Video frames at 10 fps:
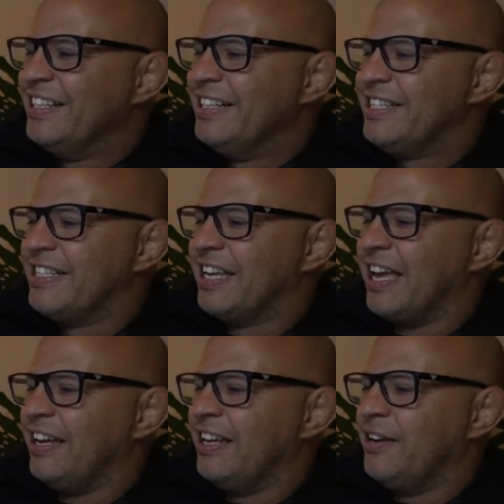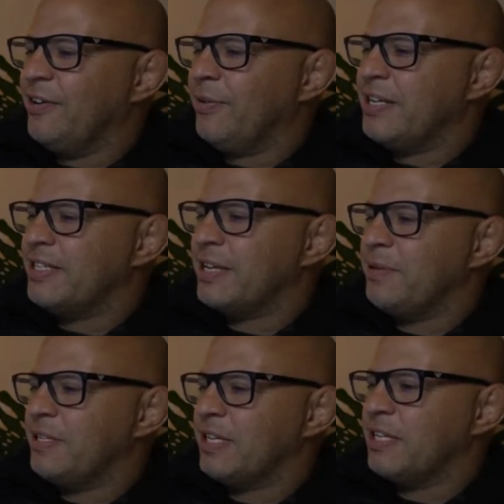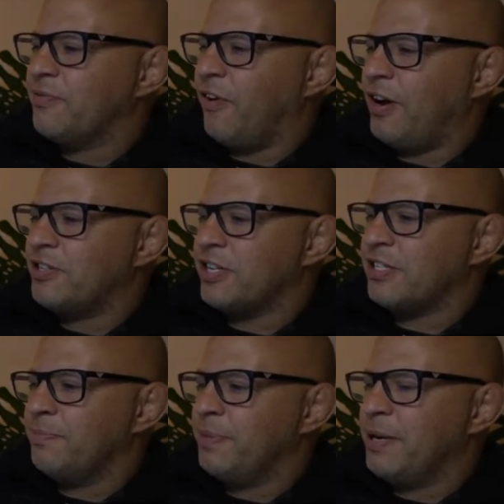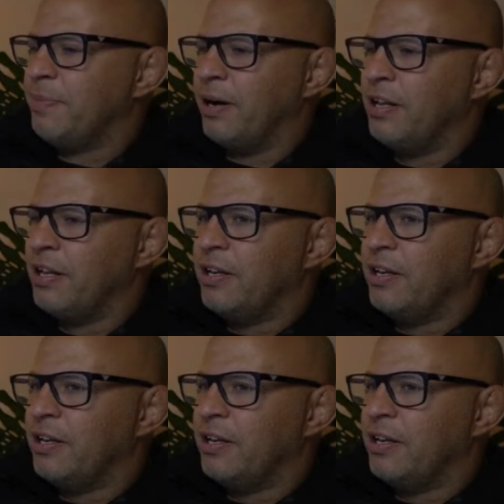EC Kelly Ray CB says, fight Justin Bieber.